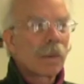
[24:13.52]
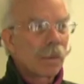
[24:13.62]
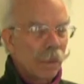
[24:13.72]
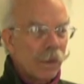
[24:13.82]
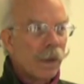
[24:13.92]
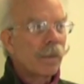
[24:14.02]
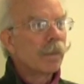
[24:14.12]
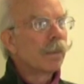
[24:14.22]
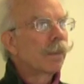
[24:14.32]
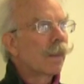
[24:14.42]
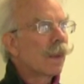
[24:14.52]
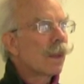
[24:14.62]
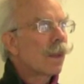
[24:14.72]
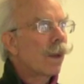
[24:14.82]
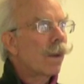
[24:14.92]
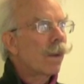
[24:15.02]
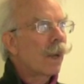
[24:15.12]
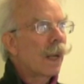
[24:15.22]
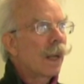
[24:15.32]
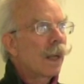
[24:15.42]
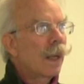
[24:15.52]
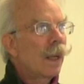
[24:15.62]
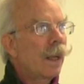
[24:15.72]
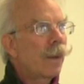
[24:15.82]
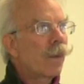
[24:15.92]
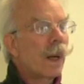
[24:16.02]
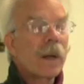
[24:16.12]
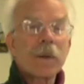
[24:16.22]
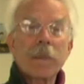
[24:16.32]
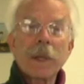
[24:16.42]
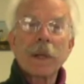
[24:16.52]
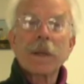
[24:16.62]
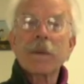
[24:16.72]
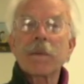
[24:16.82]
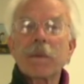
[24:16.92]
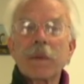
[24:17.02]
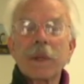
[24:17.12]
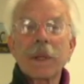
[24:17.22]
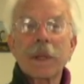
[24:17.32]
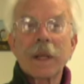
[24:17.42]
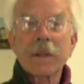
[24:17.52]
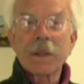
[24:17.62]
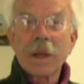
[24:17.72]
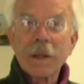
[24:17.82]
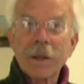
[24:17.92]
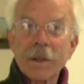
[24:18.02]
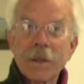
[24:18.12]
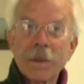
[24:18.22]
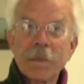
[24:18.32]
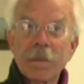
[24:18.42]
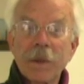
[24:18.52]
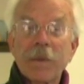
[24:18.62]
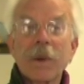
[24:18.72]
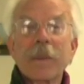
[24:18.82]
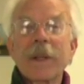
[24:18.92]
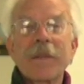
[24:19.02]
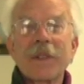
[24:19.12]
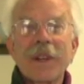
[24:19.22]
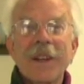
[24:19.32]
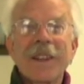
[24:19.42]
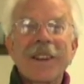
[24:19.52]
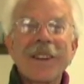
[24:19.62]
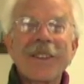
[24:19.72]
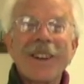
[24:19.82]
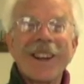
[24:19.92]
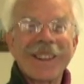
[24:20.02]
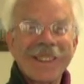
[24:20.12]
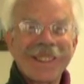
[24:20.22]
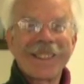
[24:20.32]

both of them. So he wired me $114,000 before we'd even signed the contract.